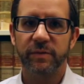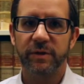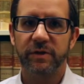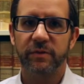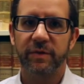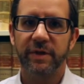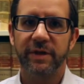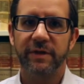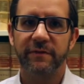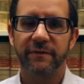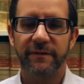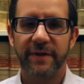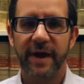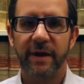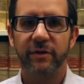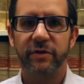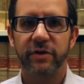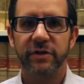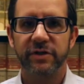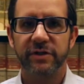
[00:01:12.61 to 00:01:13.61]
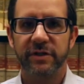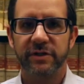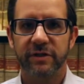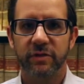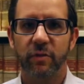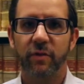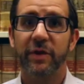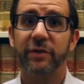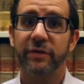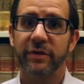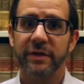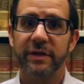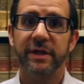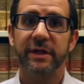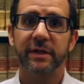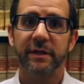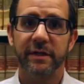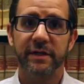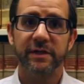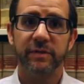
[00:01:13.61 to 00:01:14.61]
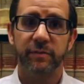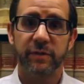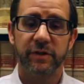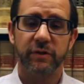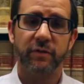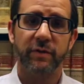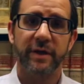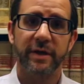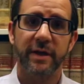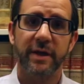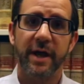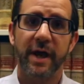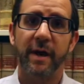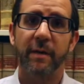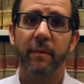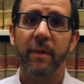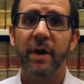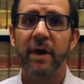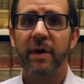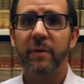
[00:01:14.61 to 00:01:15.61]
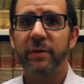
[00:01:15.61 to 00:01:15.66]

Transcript: between the founders as to what the deal is between them,